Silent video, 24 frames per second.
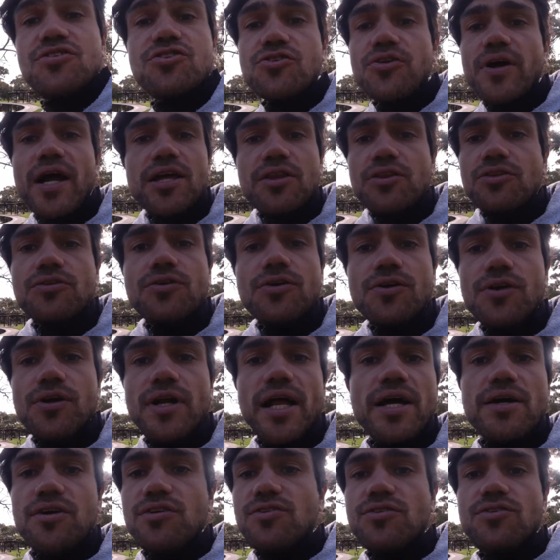straight through
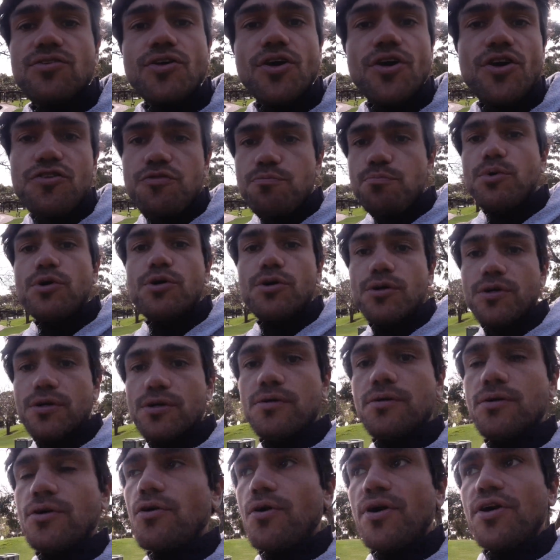like a
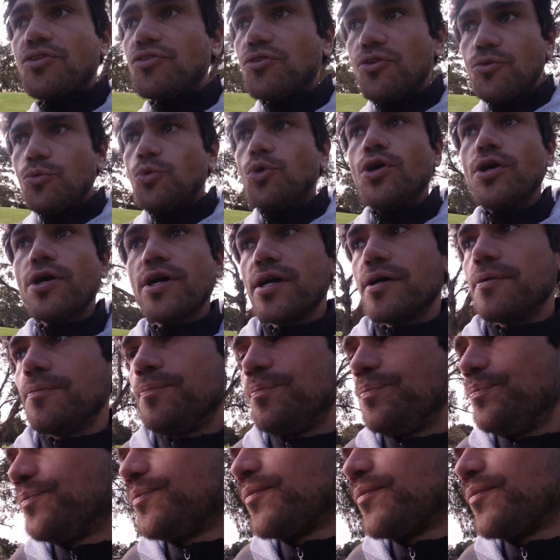surfboard going through water.